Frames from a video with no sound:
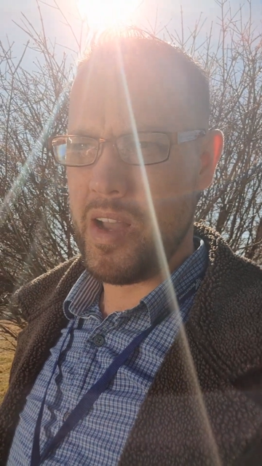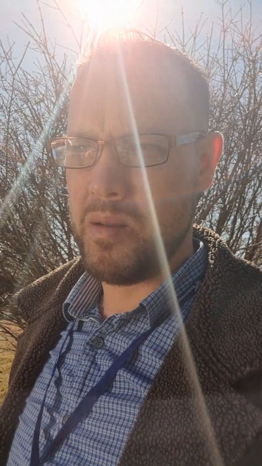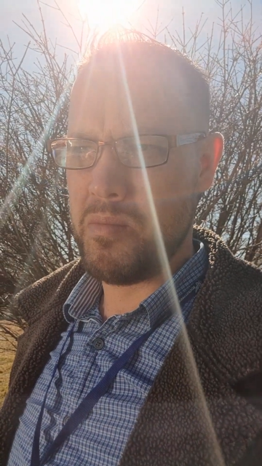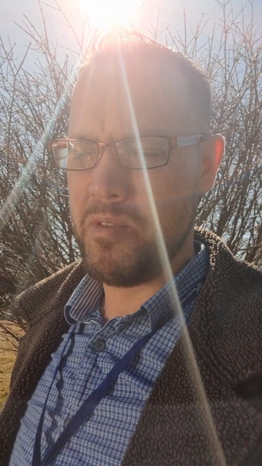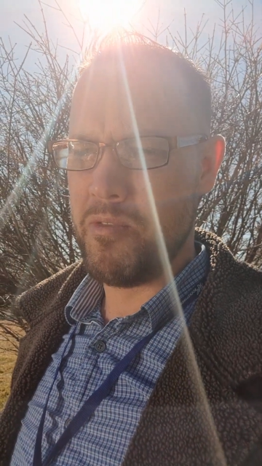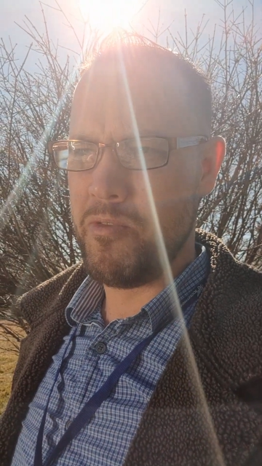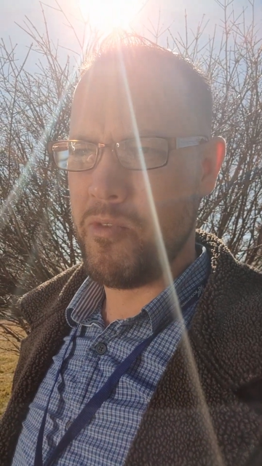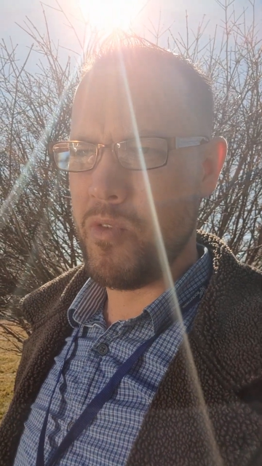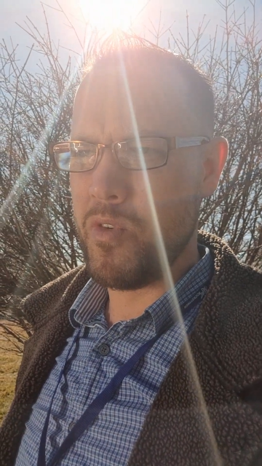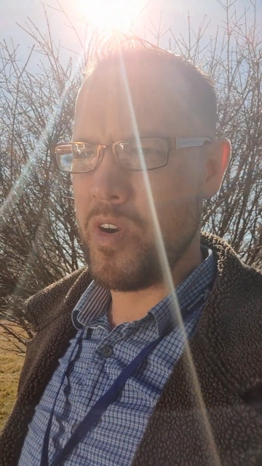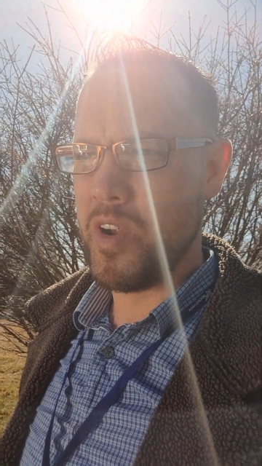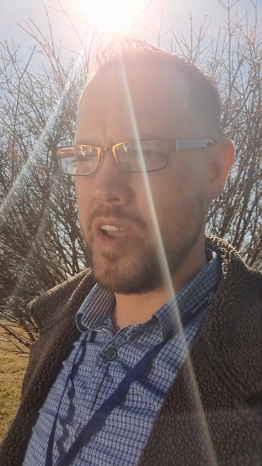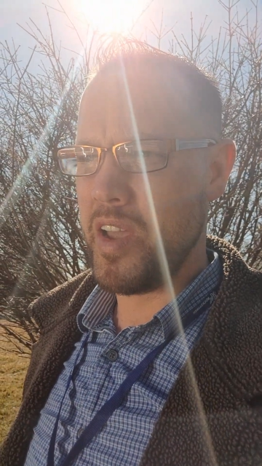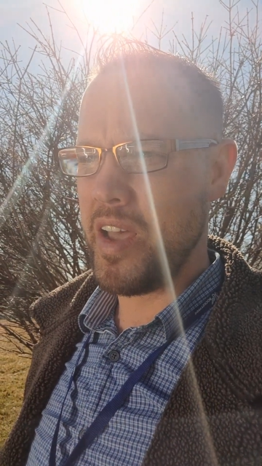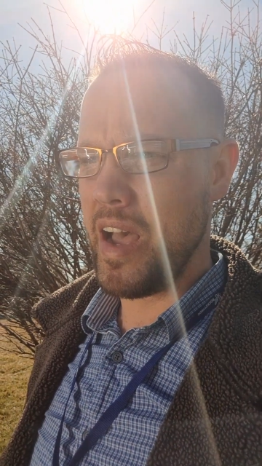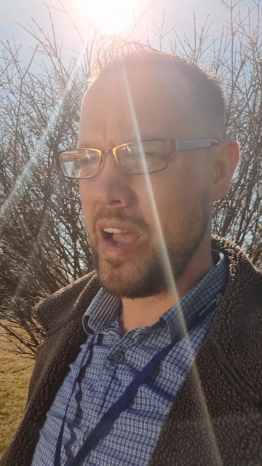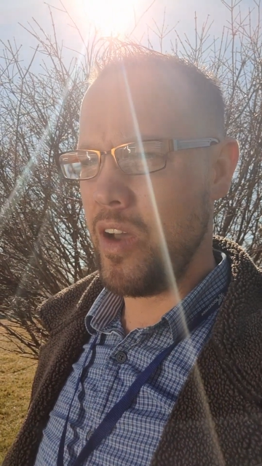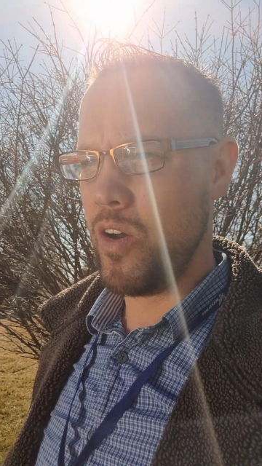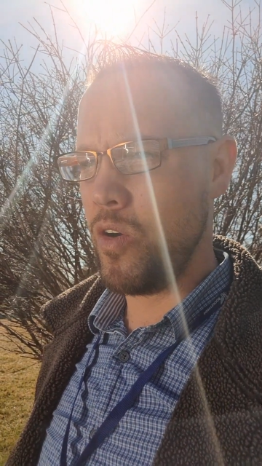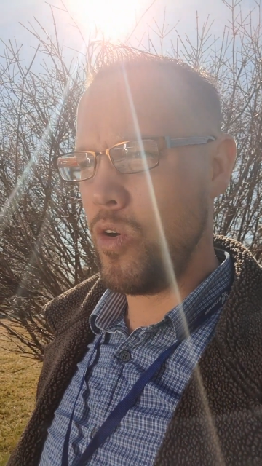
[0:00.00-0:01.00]
before it
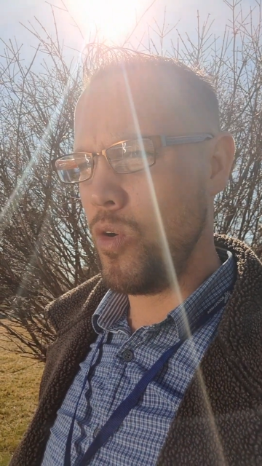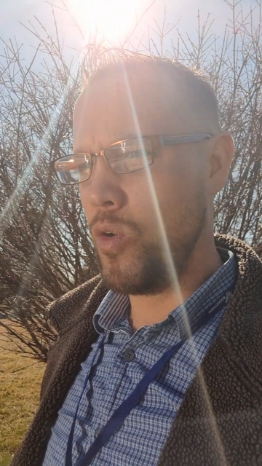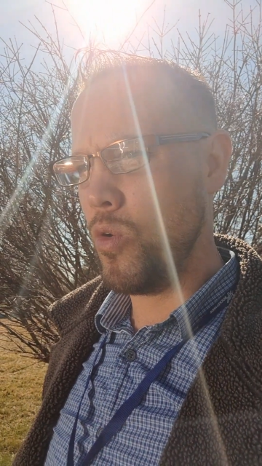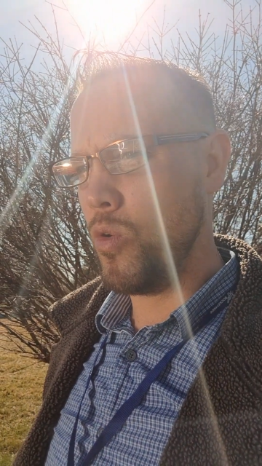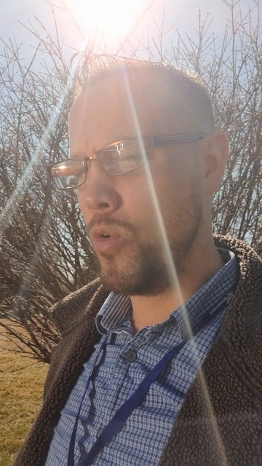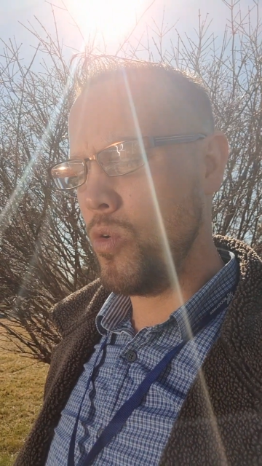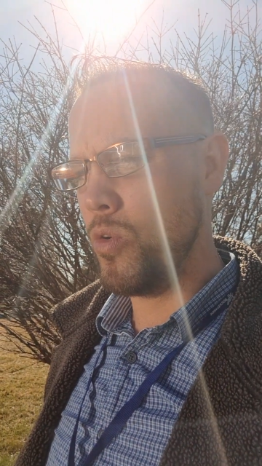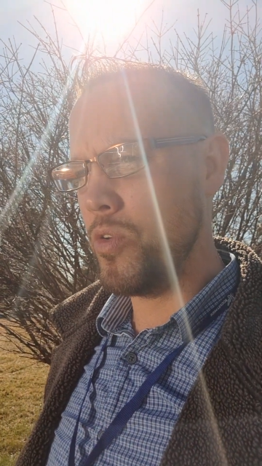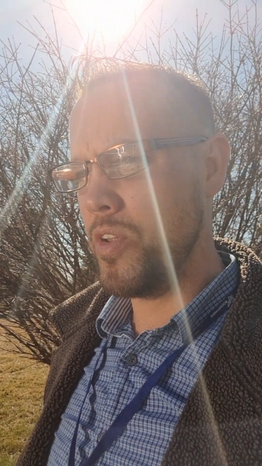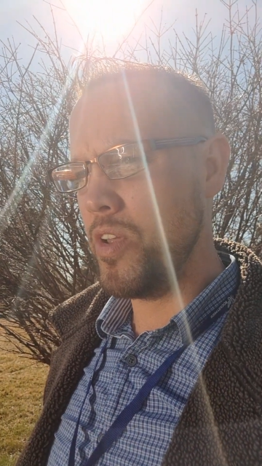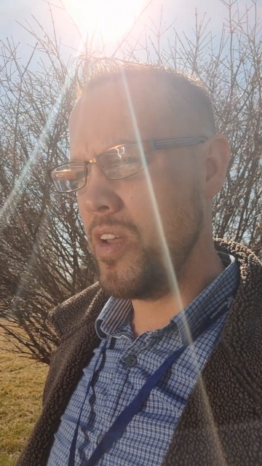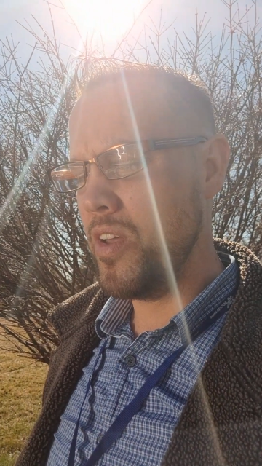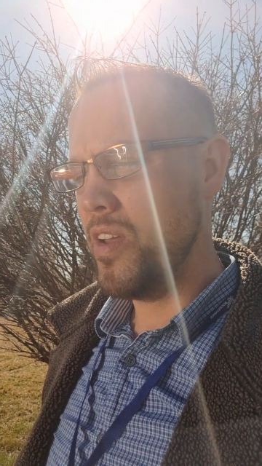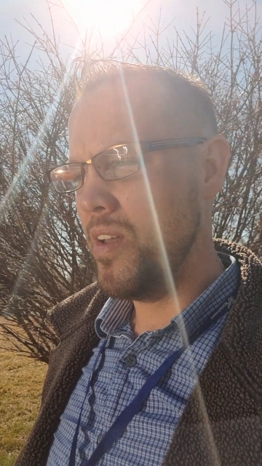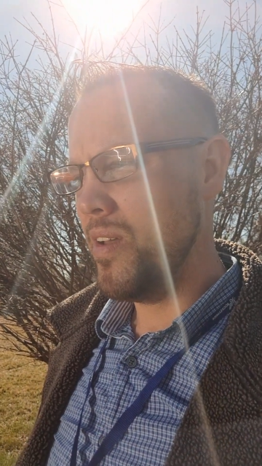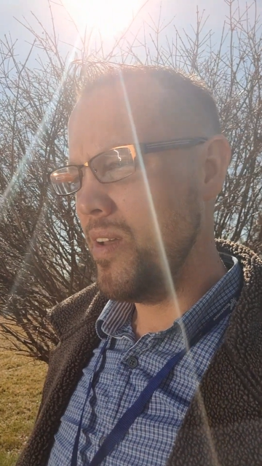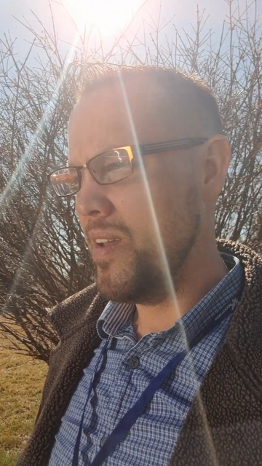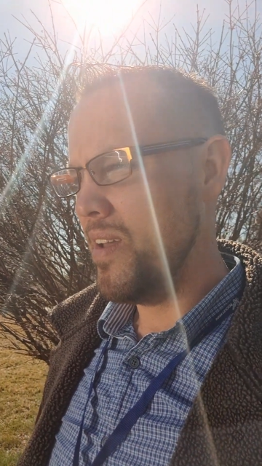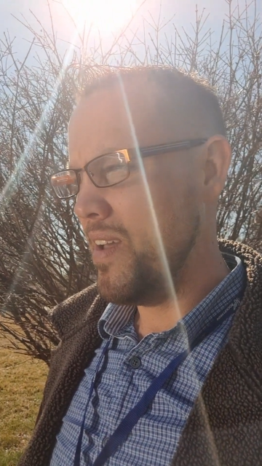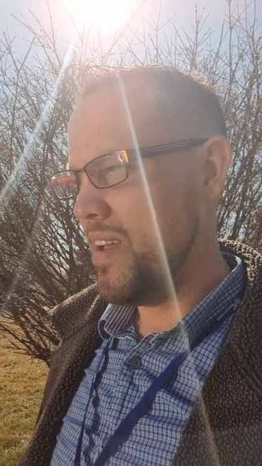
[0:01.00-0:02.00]
got cold,
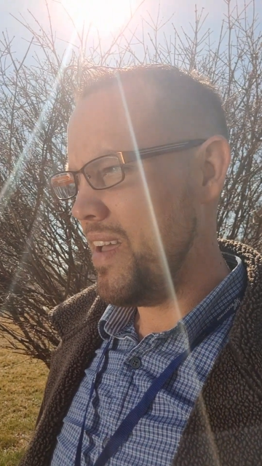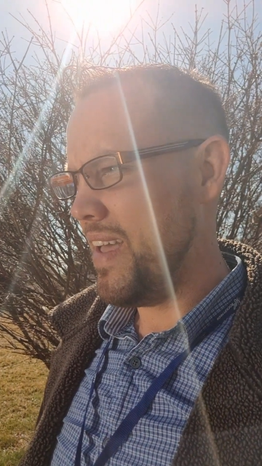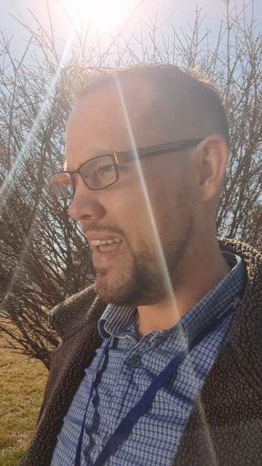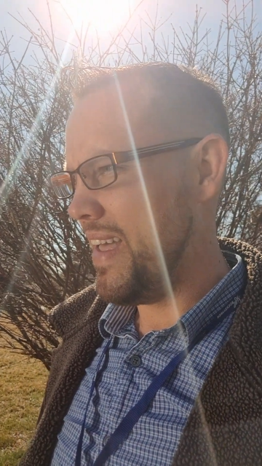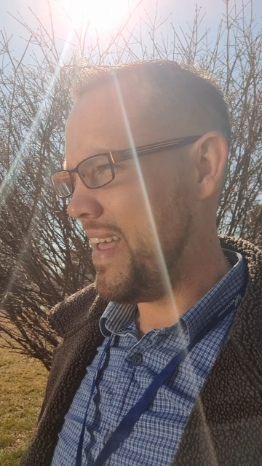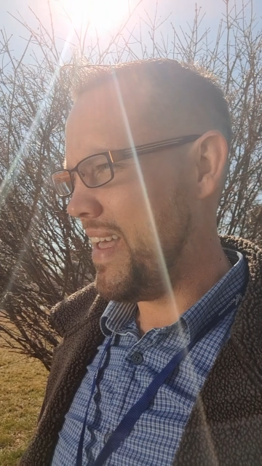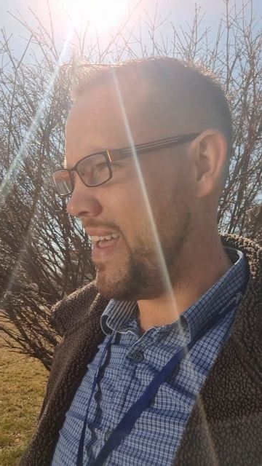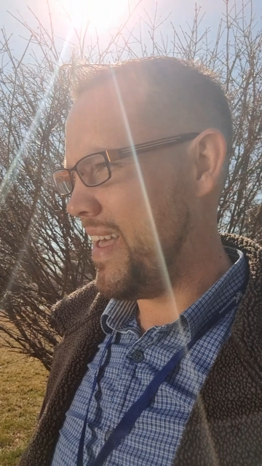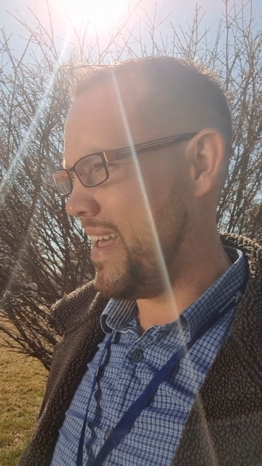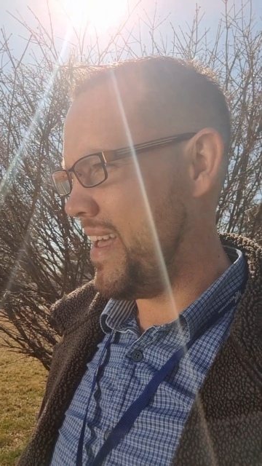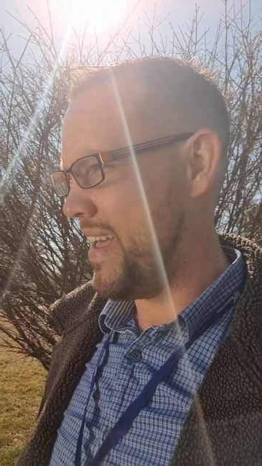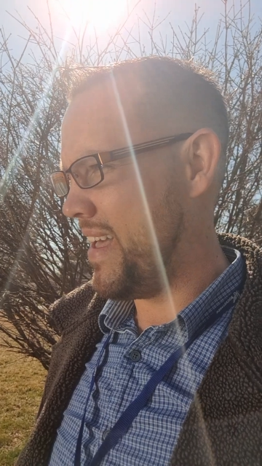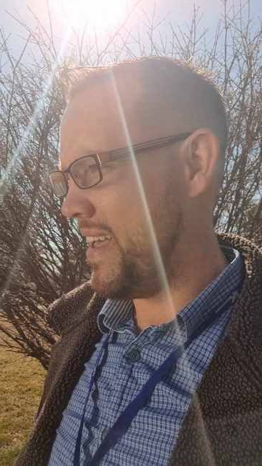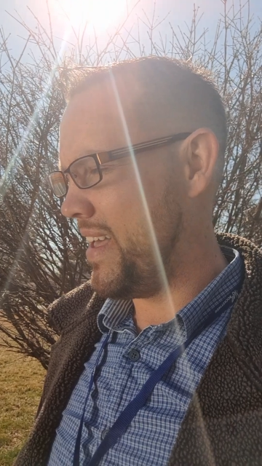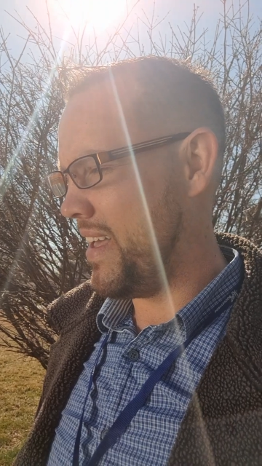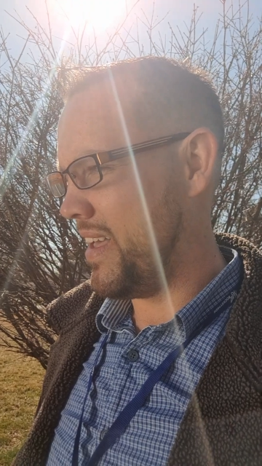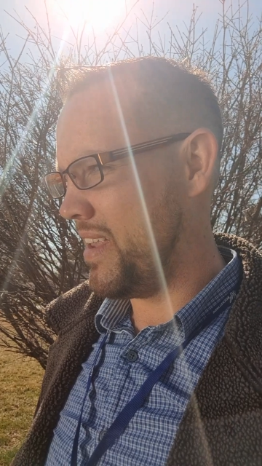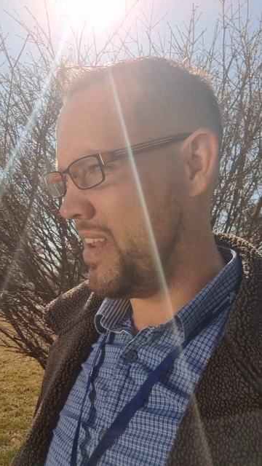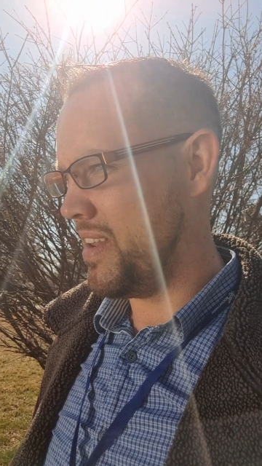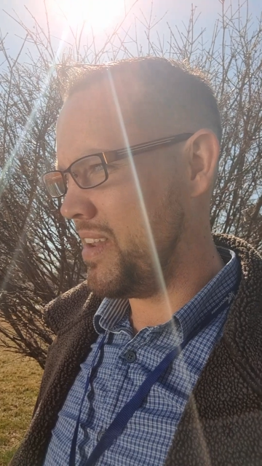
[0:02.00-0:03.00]

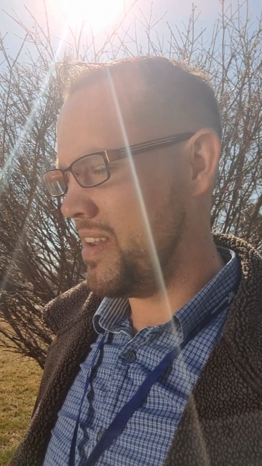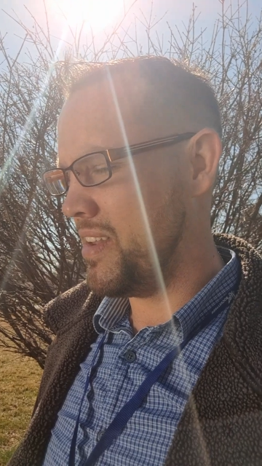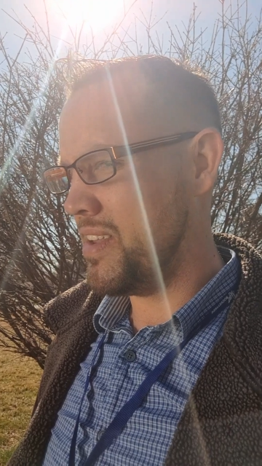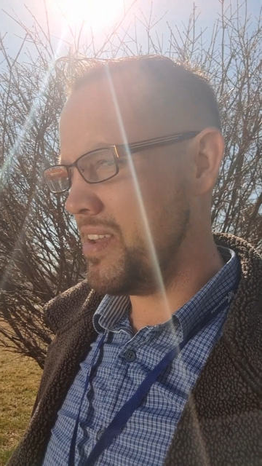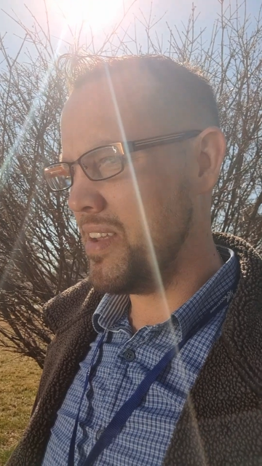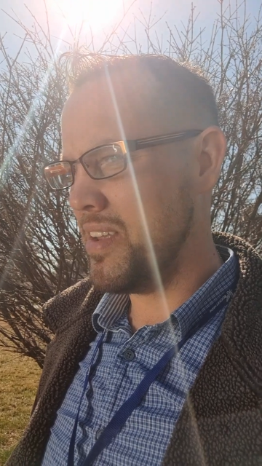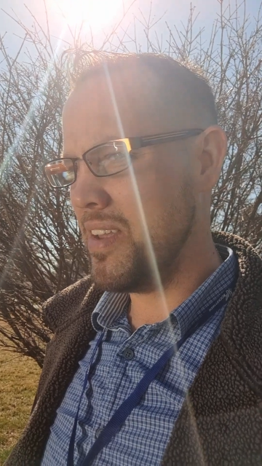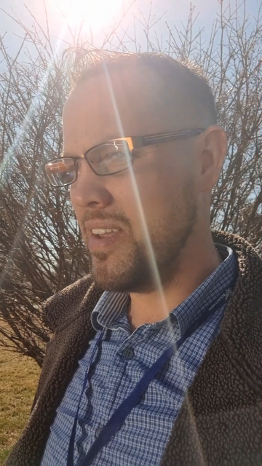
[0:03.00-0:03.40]
and